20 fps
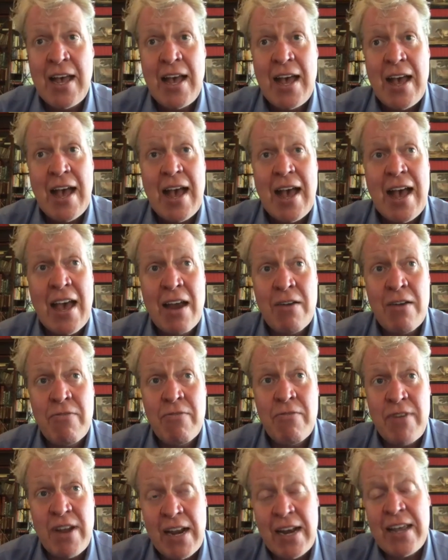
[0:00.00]
and
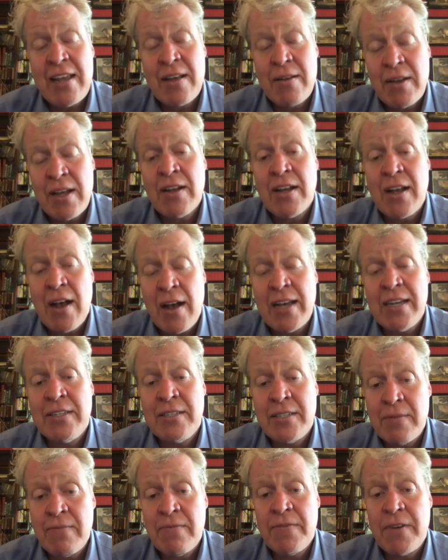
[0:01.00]
really guides
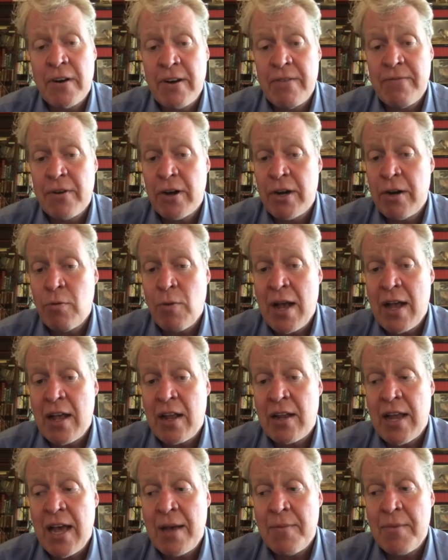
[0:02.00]
him very, very
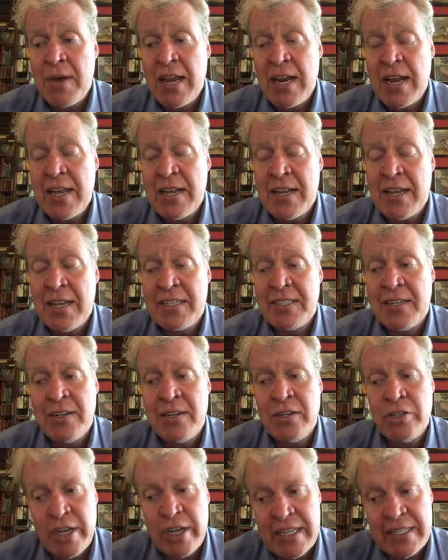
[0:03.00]
well. I mean, it's
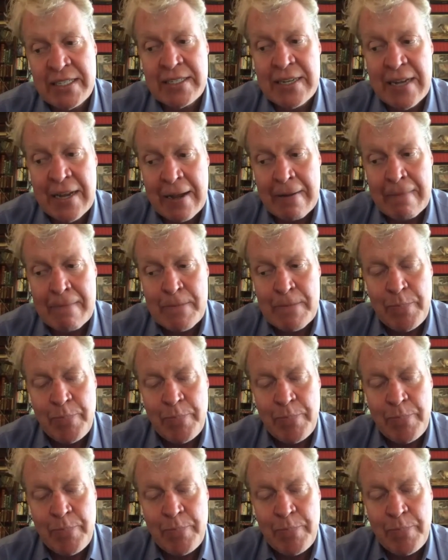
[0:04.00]
interesting.